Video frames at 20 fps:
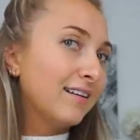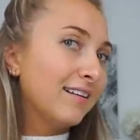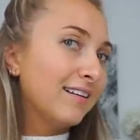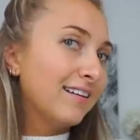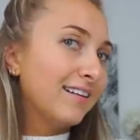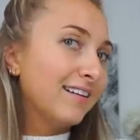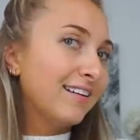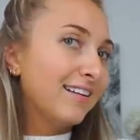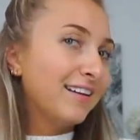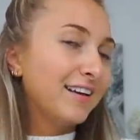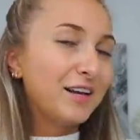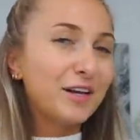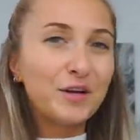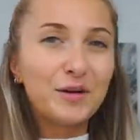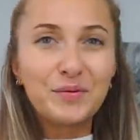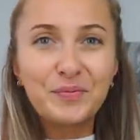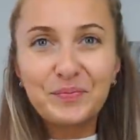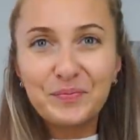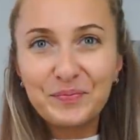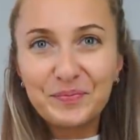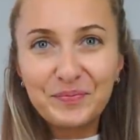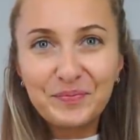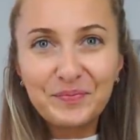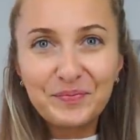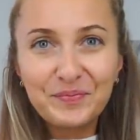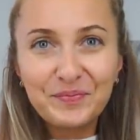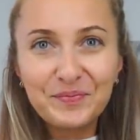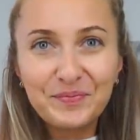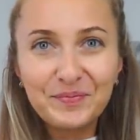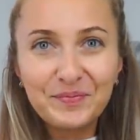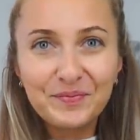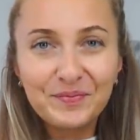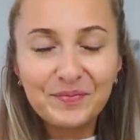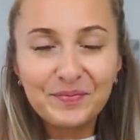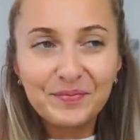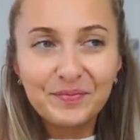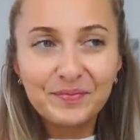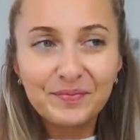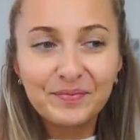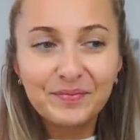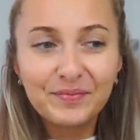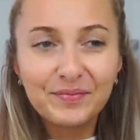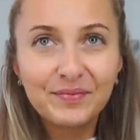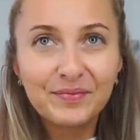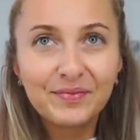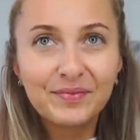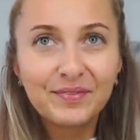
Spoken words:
(no one is talking)